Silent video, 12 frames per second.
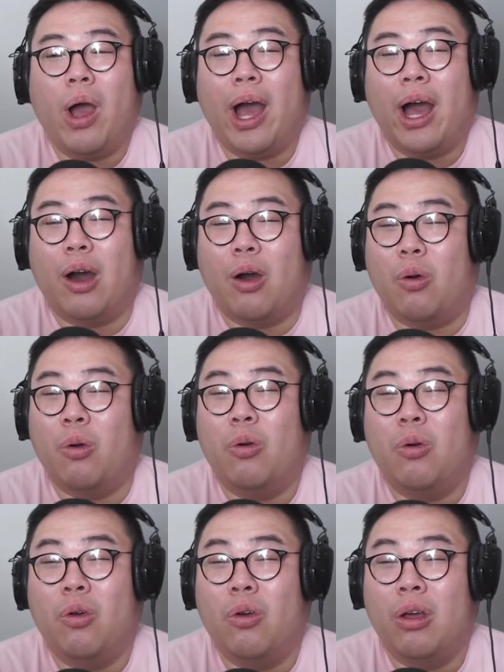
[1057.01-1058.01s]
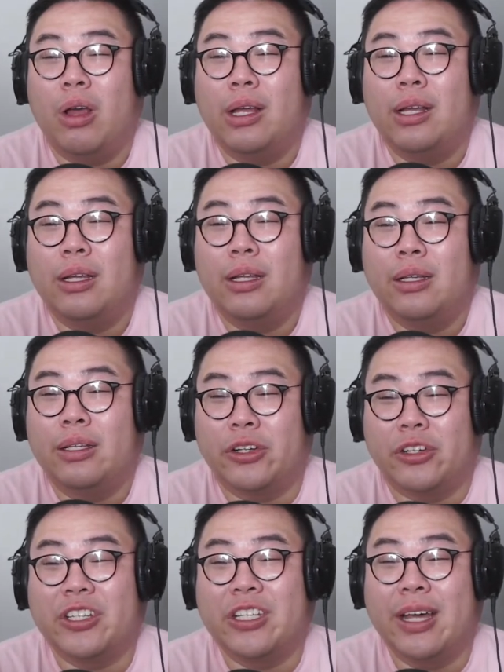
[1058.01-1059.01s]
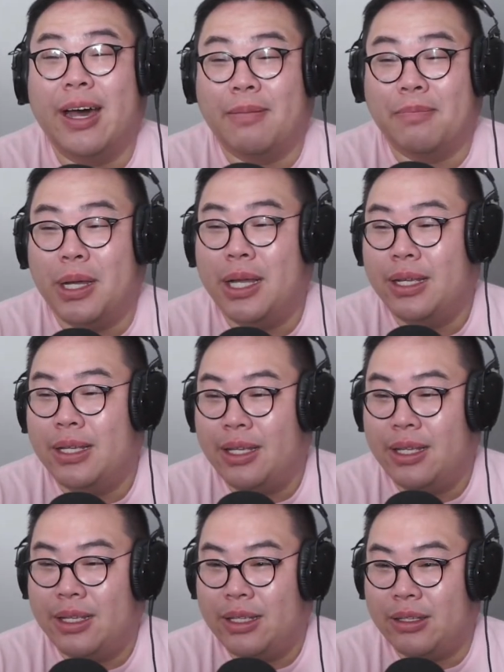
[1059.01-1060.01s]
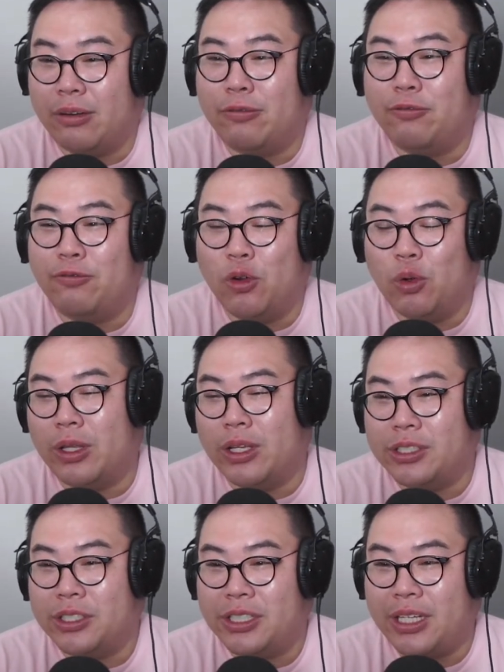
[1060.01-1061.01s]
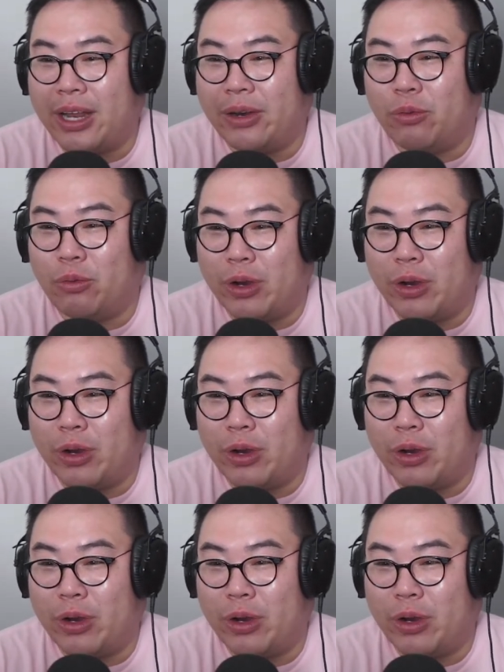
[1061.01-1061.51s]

Wow. You're dumb. You're foolish and